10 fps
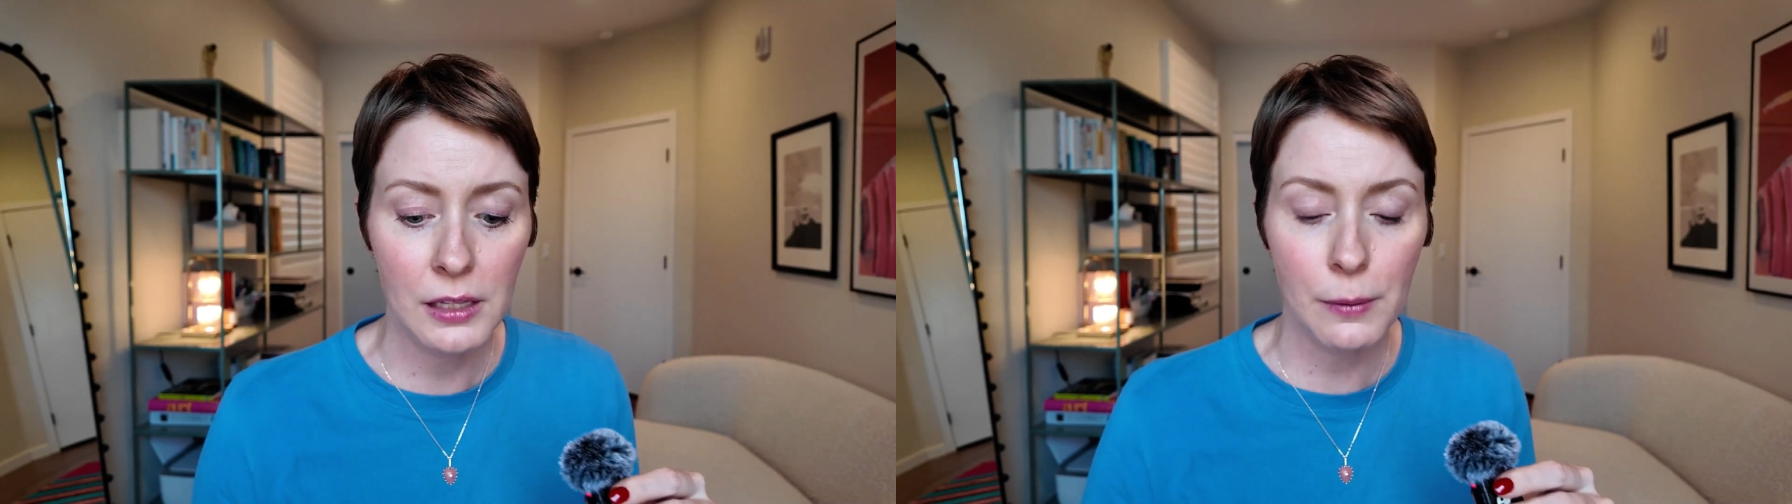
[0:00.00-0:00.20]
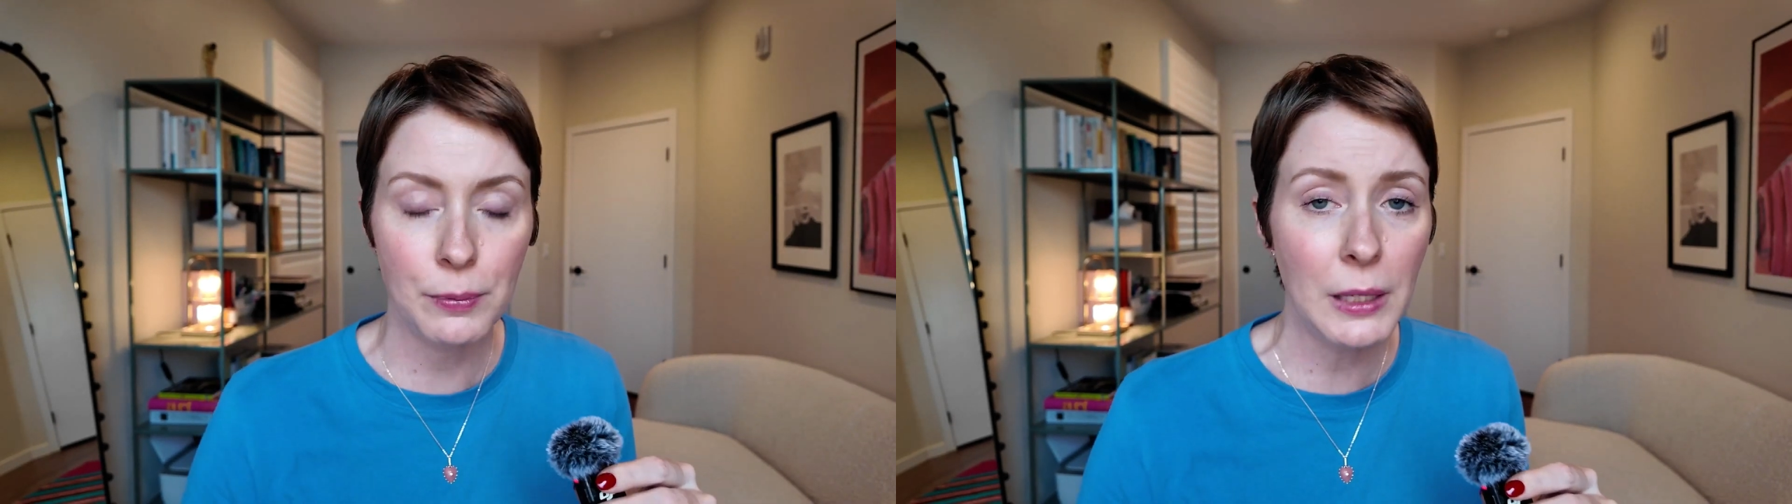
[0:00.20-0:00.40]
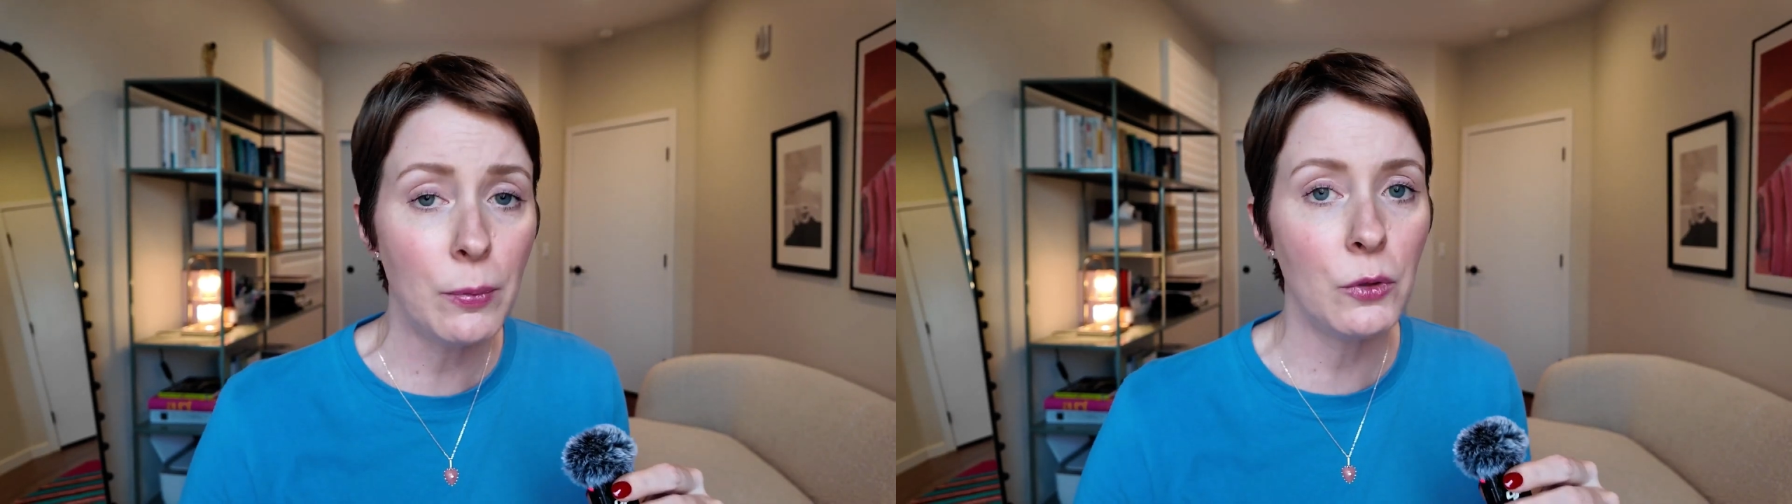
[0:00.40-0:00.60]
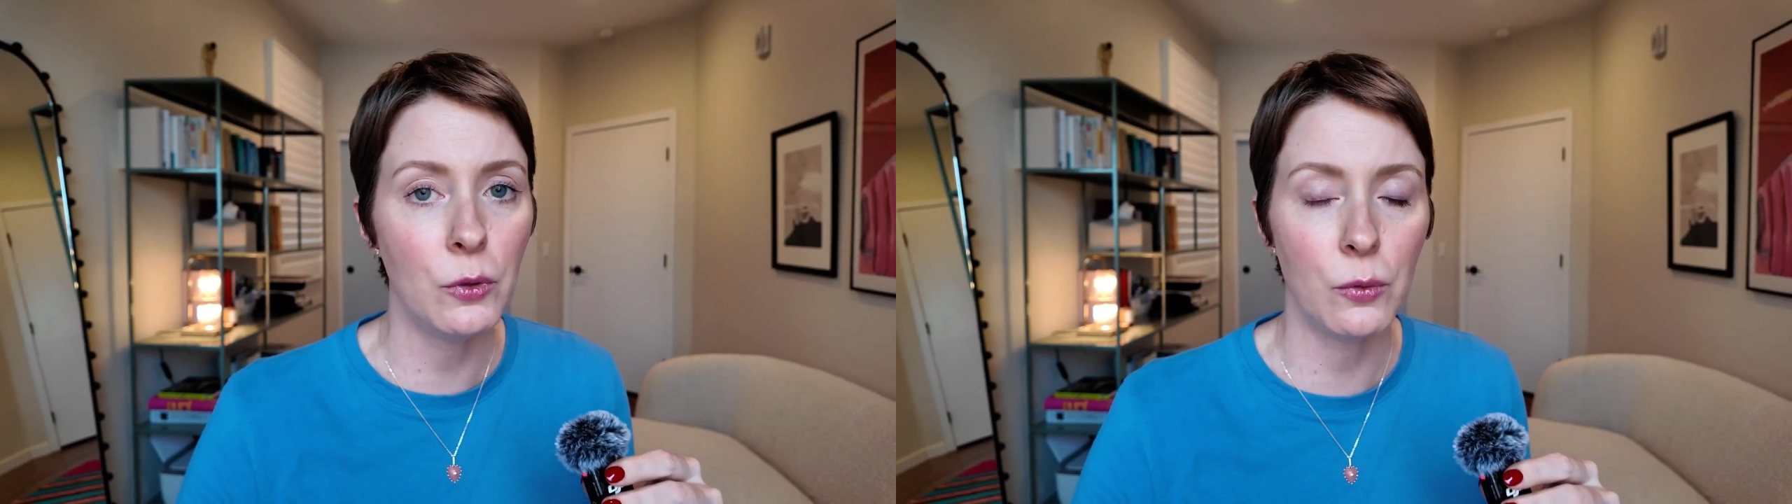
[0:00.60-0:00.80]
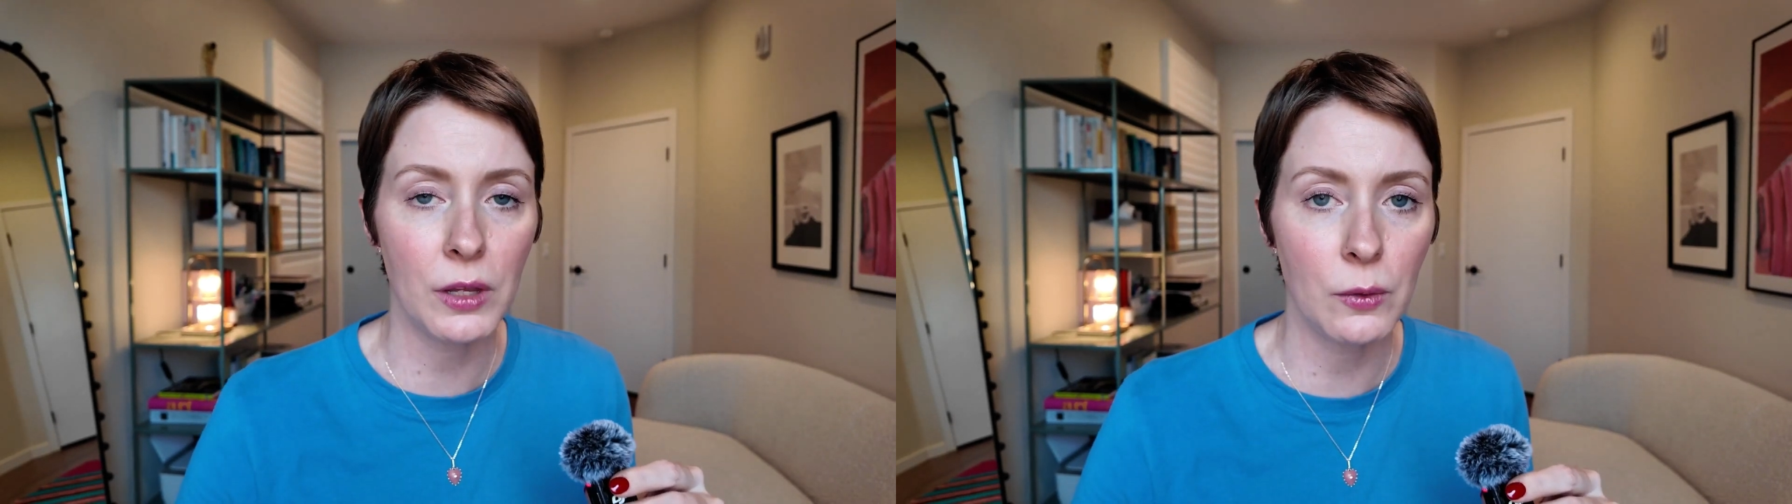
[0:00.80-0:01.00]
And the
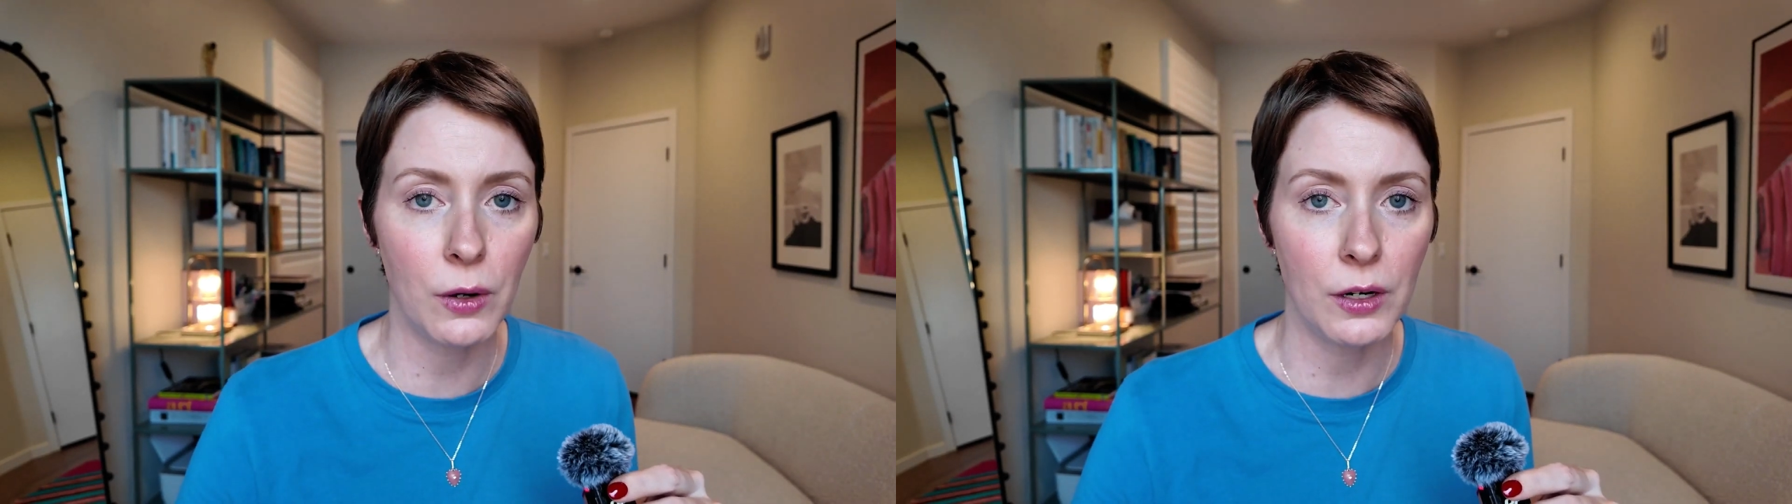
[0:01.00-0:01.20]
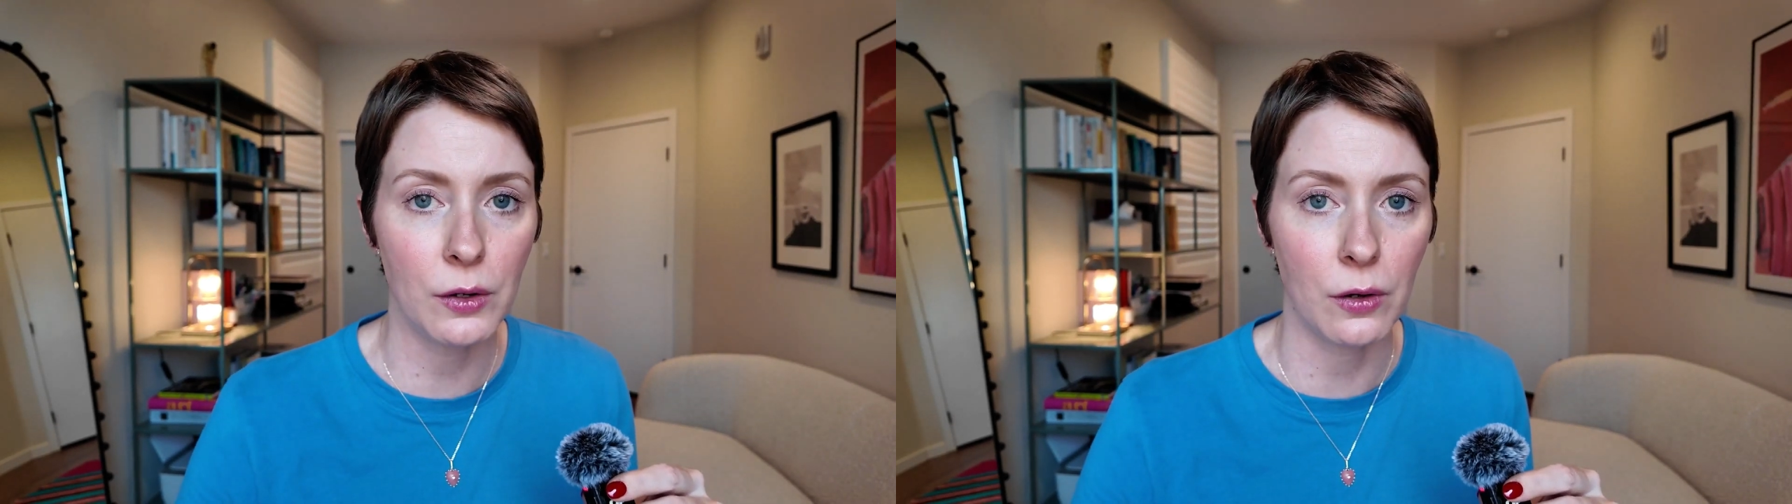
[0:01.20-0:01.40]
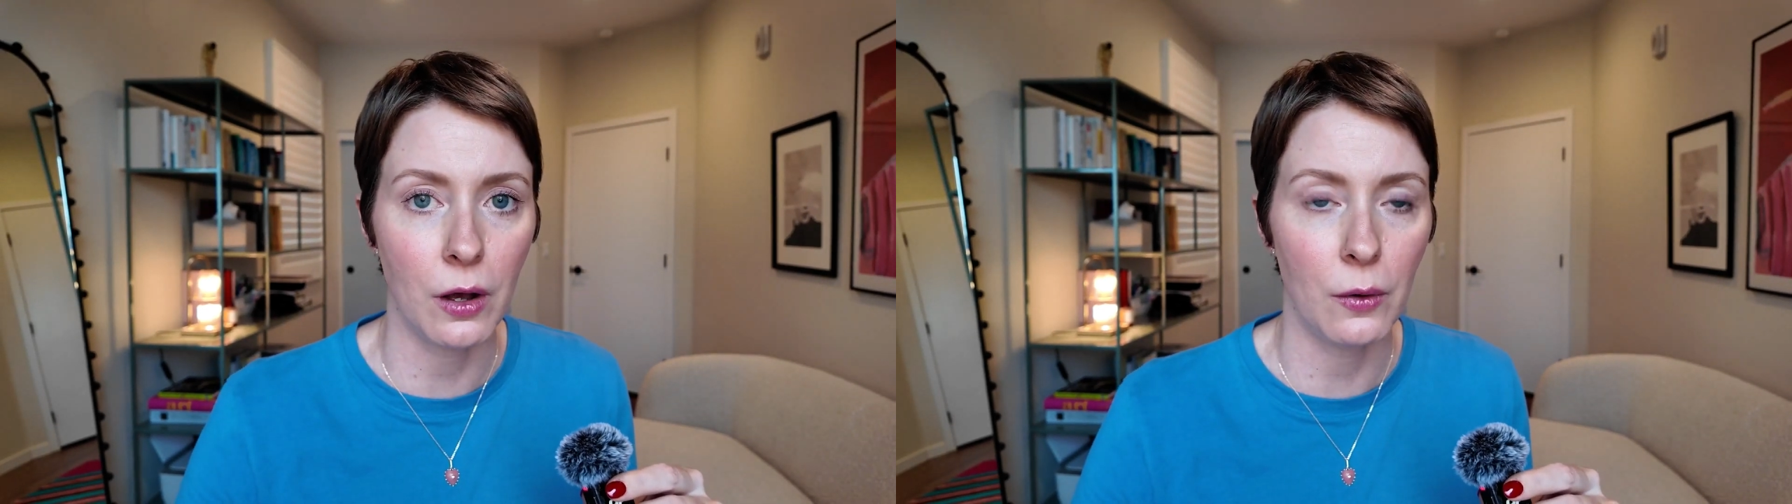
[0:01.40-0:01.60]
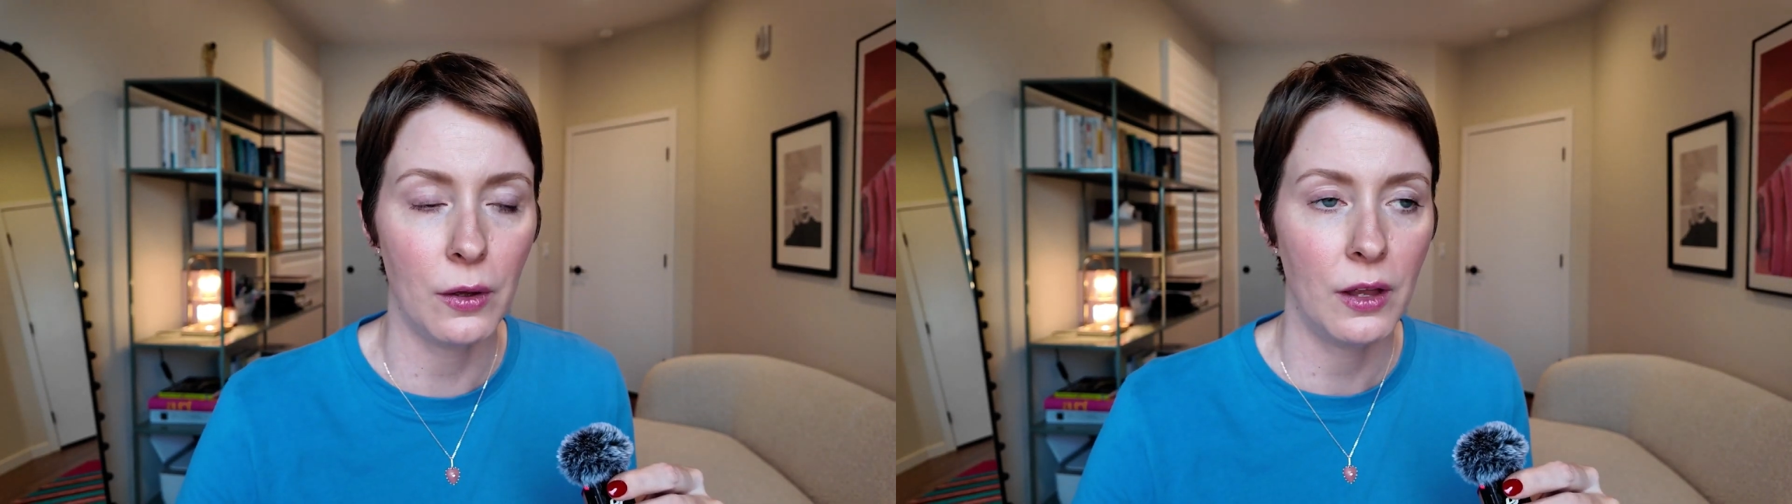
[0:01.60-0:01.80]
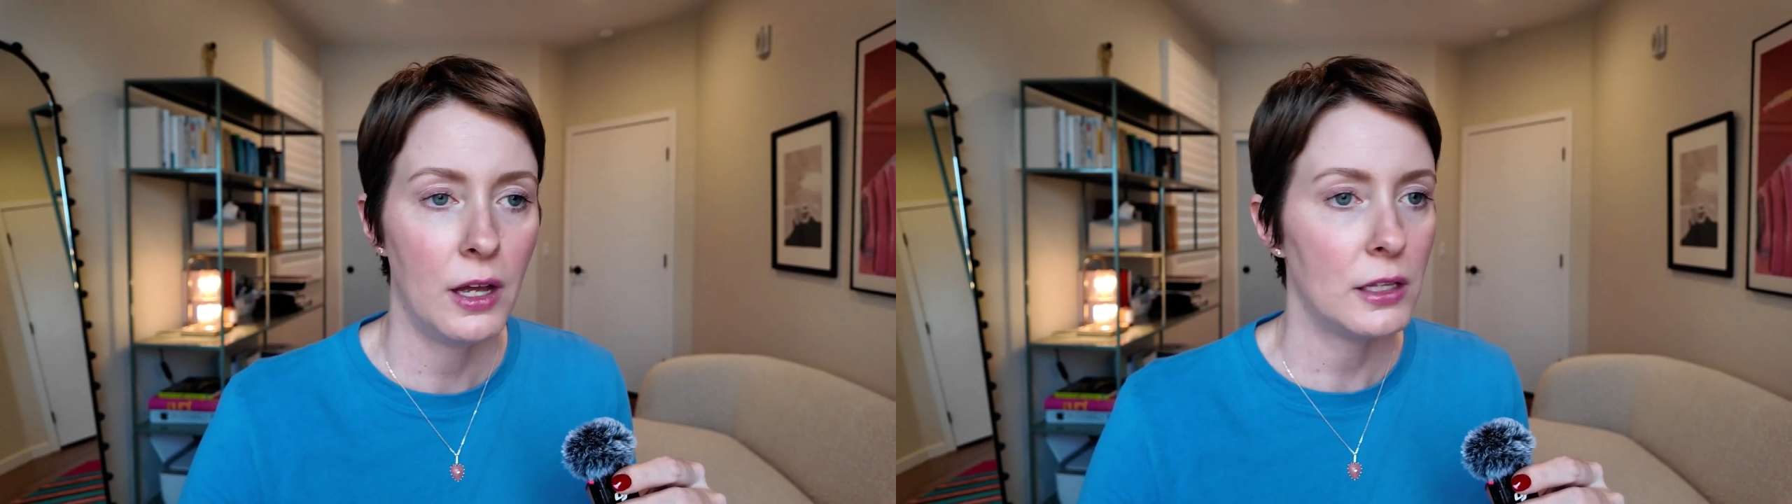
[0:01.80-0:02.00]
people who really want to grow,